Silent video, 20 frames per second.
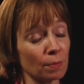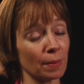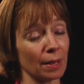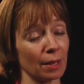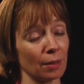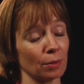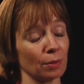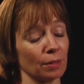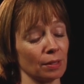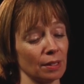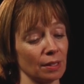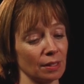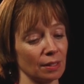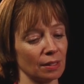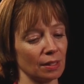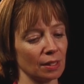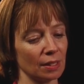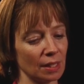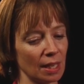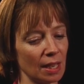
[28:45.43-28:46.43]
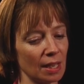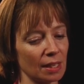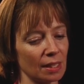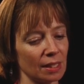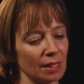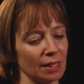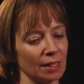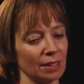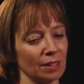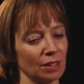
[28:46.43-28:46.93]
about
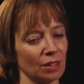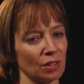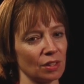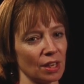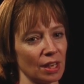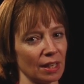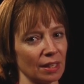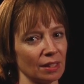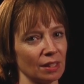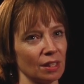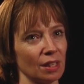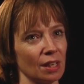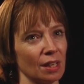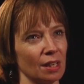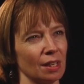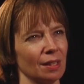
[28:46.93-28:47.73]
today is that